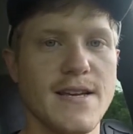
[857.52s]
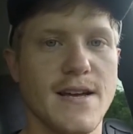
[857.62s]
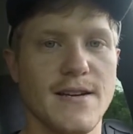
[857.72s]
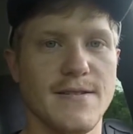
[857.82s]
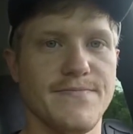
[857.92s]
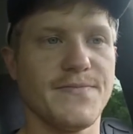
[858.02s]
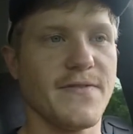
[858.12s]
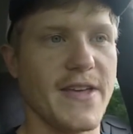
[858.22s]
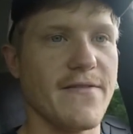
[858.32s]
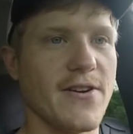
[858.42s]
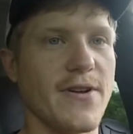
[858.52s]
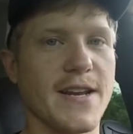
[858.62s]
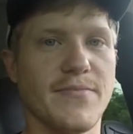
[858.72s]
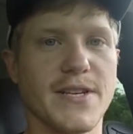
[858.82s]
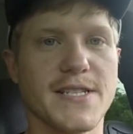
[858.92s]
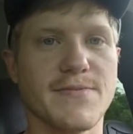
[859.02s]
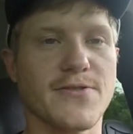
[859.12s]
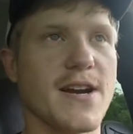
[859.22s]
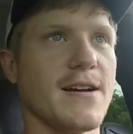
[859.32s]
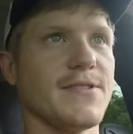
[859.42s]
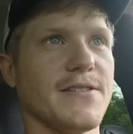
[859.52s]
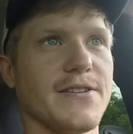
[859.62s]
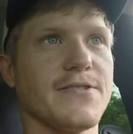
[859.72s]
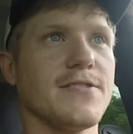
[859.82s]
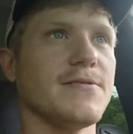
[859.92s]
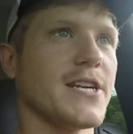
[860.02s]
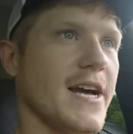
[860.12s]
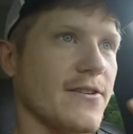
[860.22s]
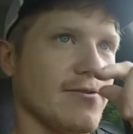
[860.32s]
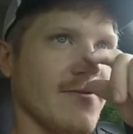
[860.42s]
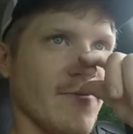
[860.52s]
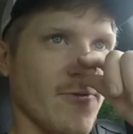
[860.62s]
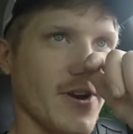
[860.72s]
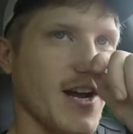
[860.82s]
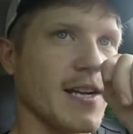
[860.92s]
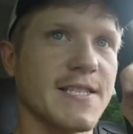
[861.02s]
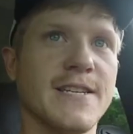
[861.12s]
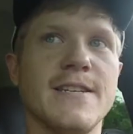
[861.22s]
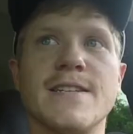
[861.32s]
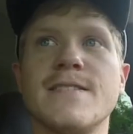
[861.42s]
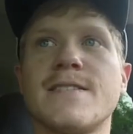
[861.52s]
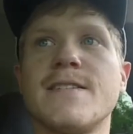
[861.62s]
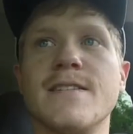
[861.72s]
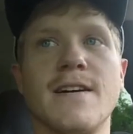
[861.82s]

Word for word: um, if you haven't already, please subscribe to the YouTube channel for more content.